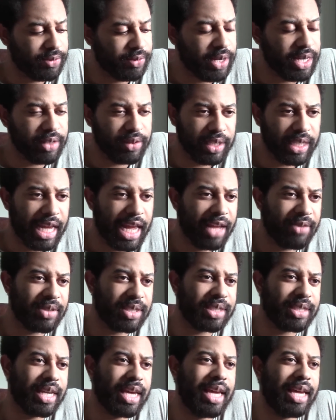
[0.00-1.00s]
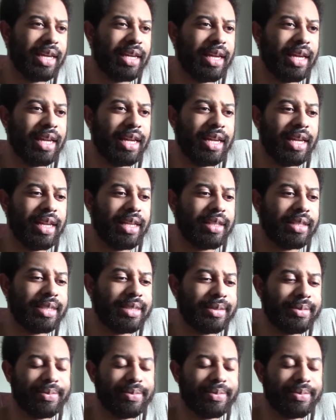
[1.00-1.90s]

final thing I have to say, and